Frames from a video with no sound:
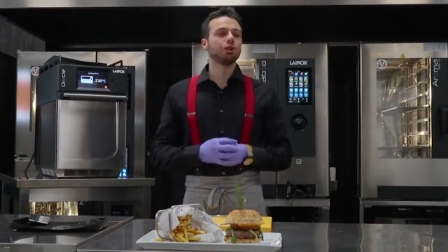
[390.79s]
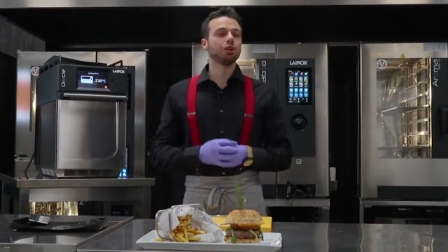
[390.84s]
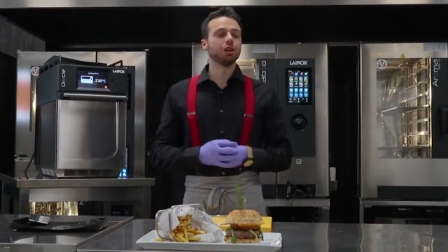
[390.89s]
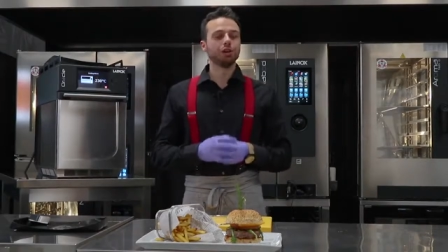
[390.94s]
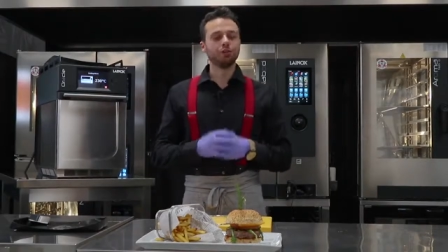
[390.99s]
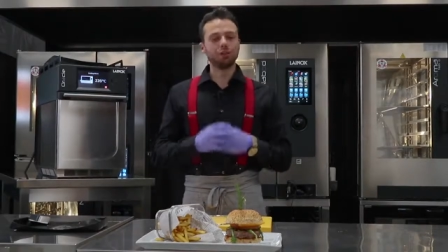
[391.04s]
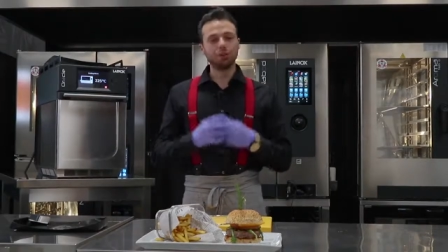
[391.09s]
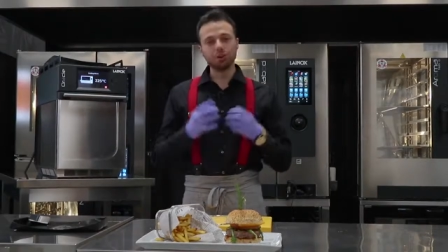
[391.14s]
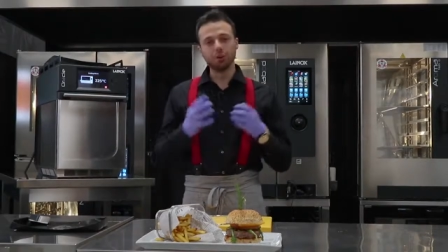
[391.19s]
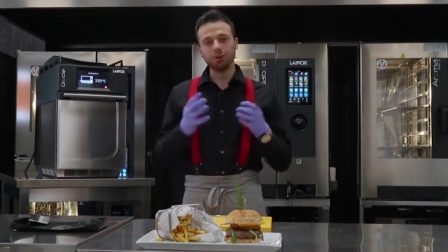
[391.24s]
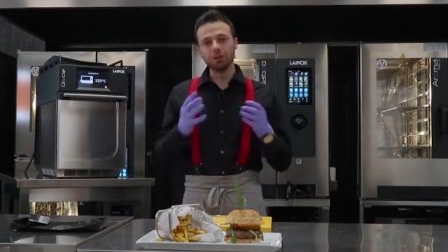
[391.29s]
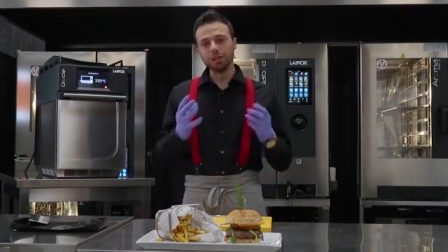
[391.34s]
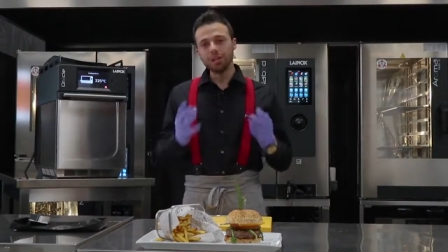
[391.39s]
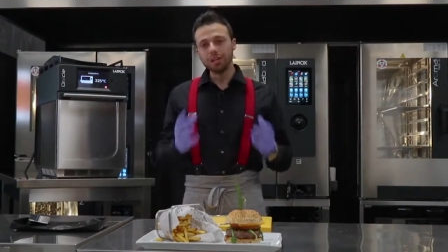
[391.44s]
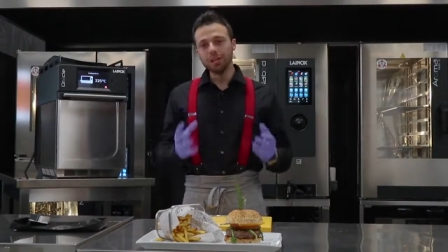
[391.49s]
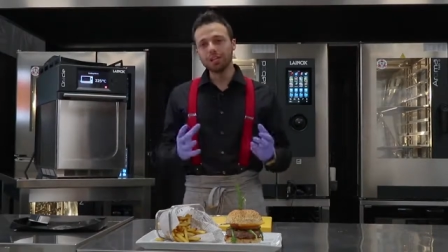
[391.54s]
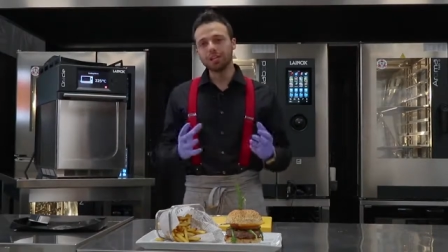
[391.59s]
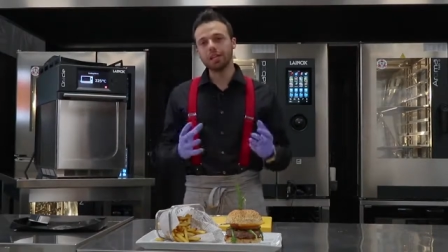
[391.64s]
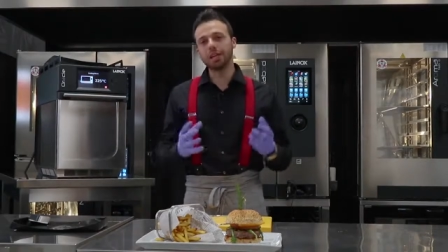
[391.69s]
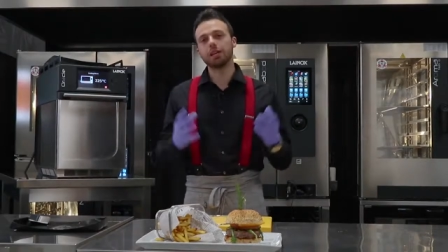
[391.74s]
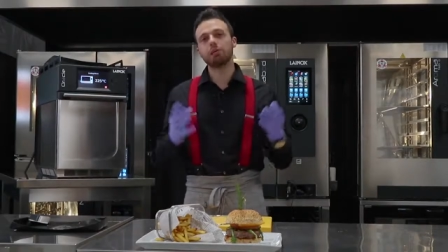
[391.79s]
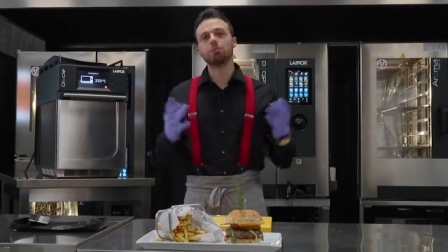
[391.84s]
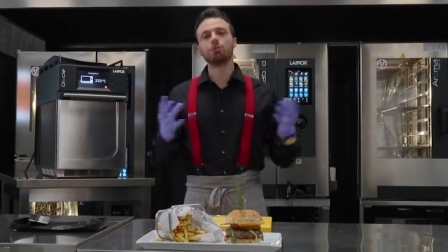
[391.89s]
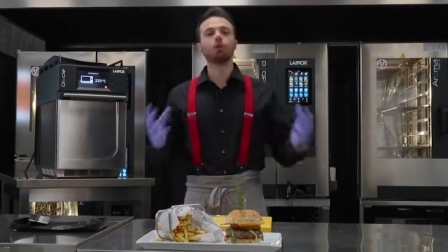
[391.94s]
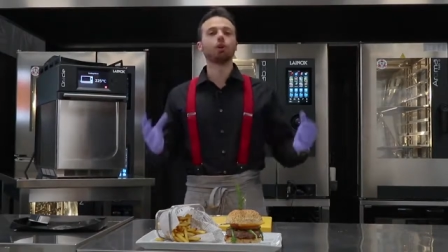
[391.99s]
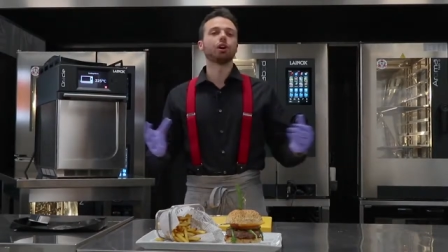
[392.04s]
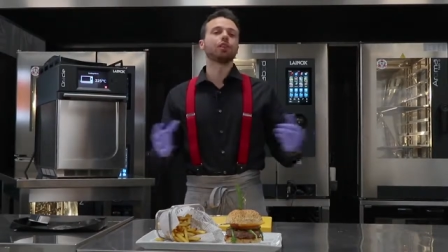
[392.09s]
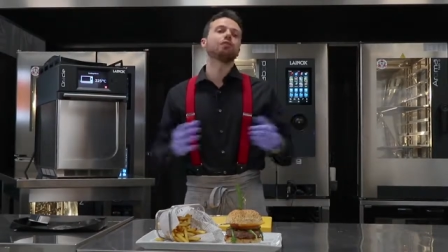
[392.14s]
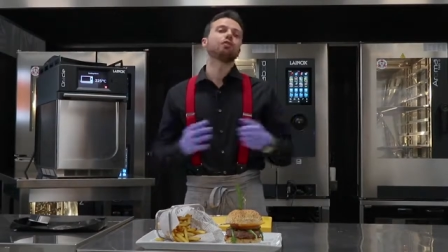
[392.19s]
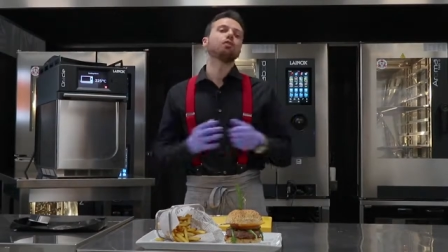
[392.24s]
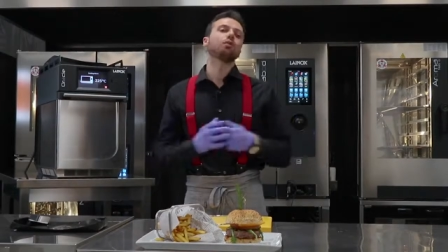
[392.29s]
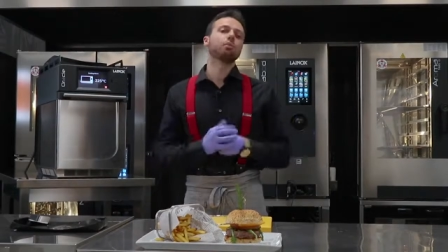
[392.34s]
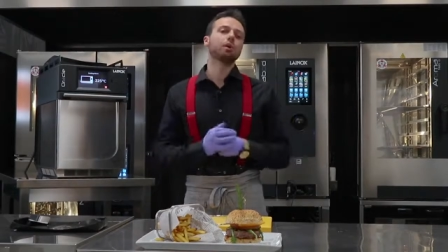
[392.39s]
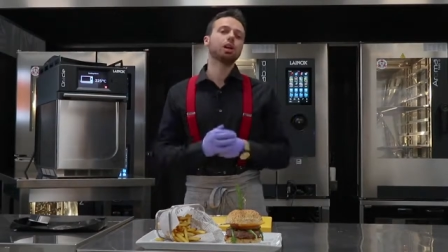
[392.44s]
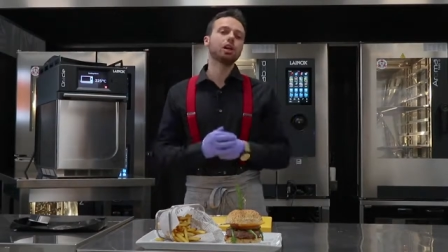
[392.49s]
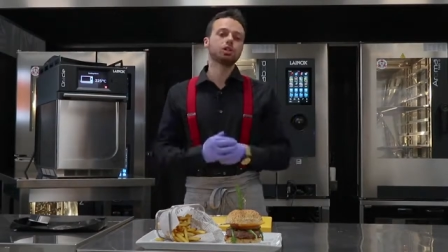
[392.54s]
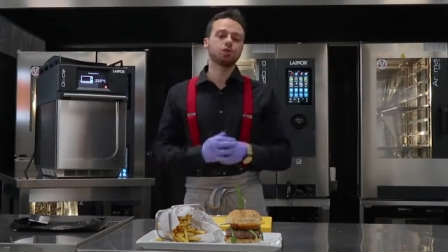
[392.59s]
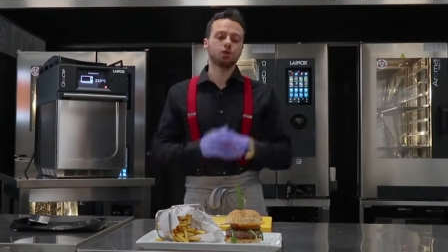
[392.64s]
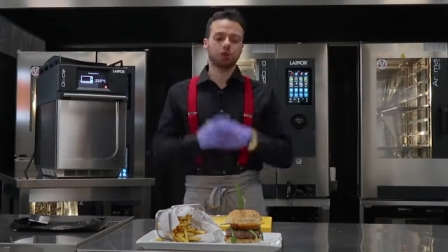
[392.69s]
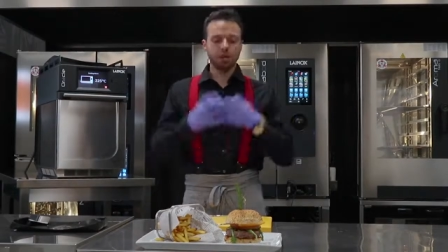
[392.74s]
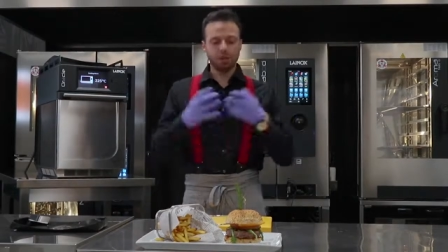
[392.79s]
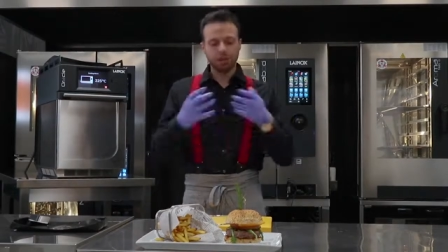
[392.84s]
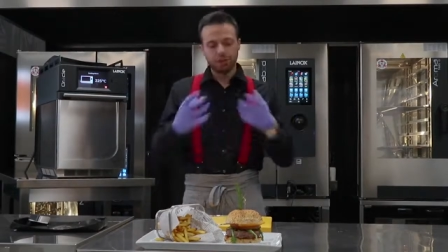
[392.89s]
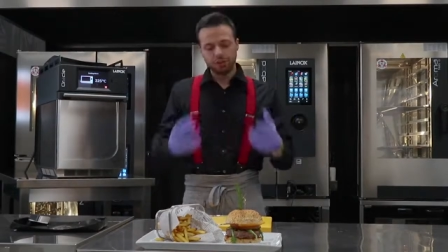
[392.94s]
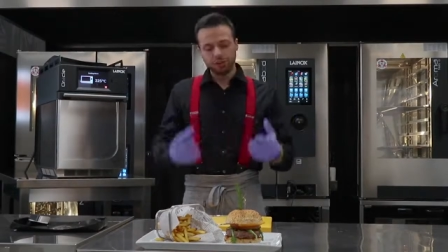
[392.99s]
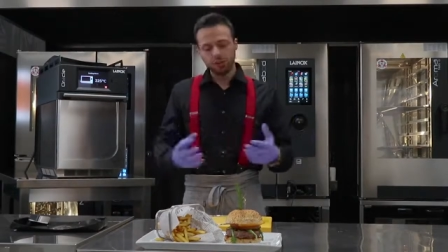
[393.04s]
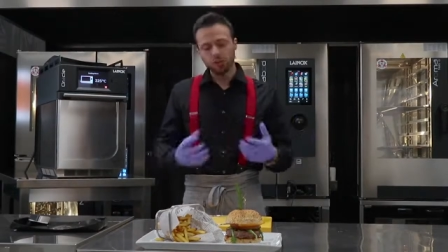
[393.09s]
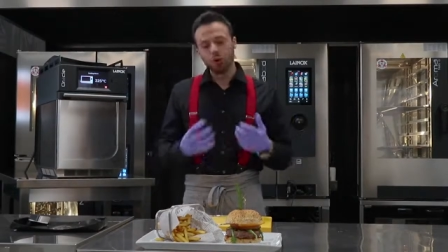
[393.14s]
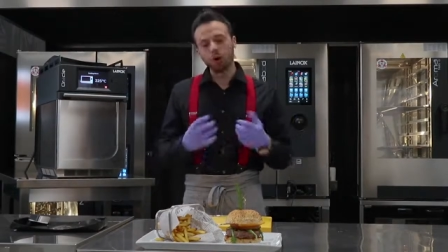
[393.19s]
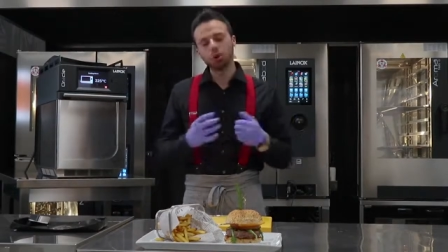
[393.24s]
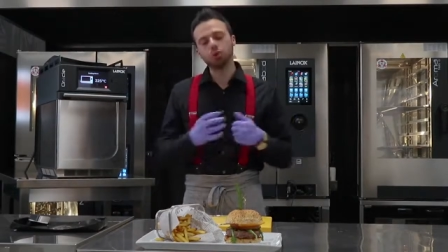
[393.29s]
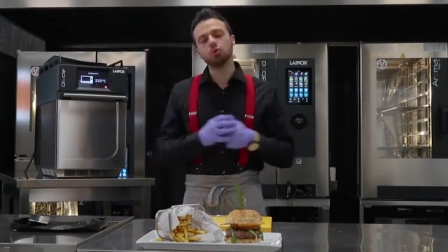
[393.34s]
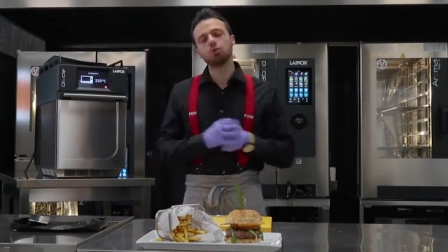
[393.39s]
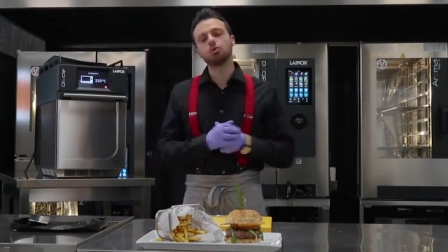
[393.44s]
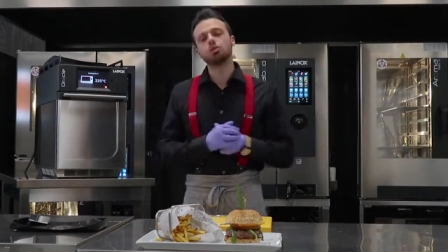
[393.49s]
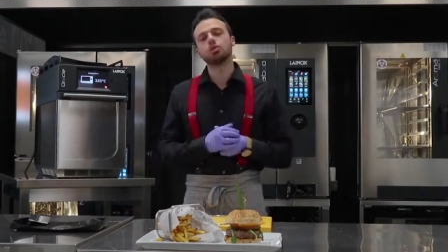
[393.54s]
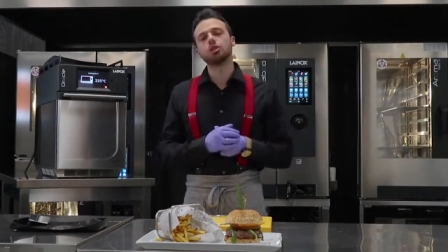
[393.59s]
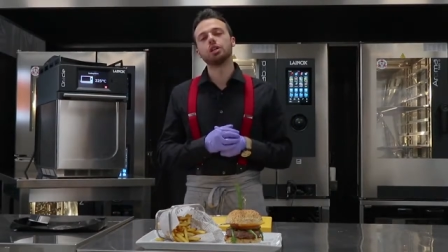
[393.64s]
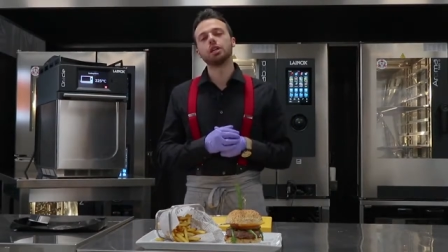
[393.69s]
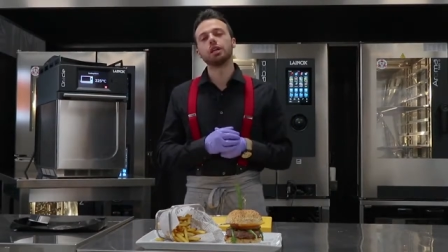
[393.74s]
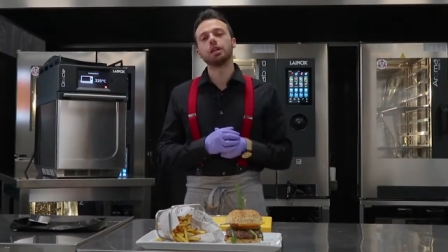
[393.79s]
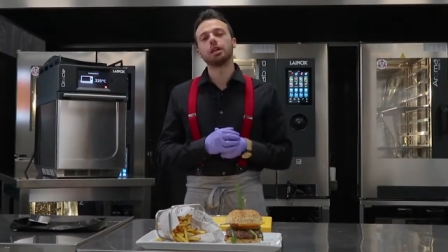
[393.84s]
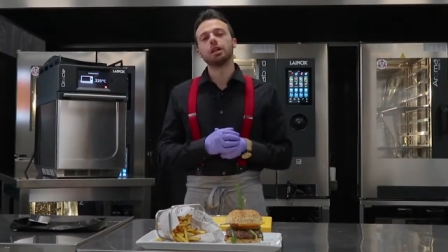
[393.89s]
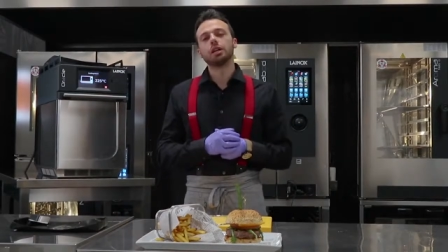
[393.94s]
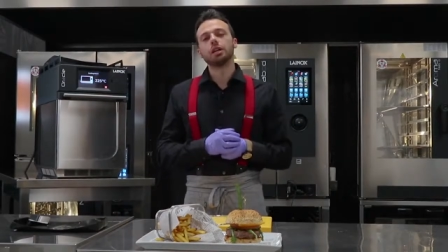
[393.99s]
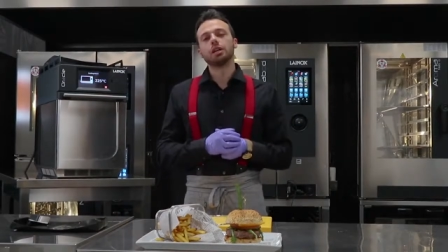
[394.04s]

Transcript: if you need any more information, and if you want to see